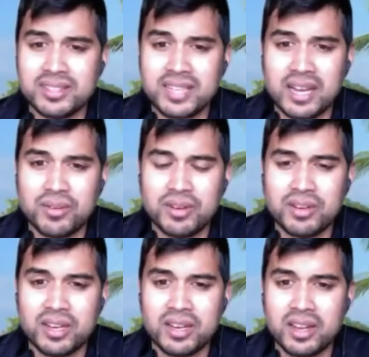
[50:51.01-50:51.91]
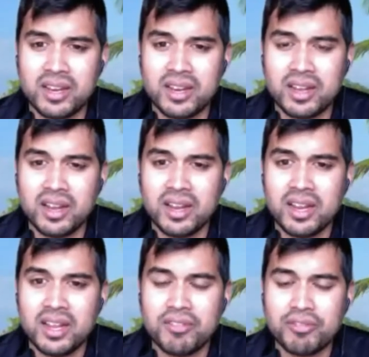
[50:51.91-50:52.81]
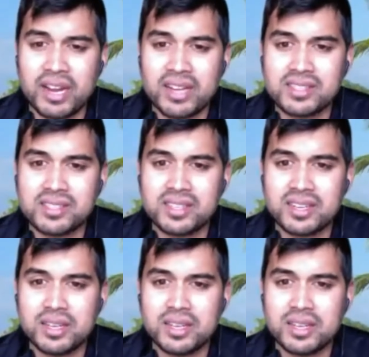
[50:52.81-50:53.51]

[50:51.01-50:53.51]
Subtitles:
town in France.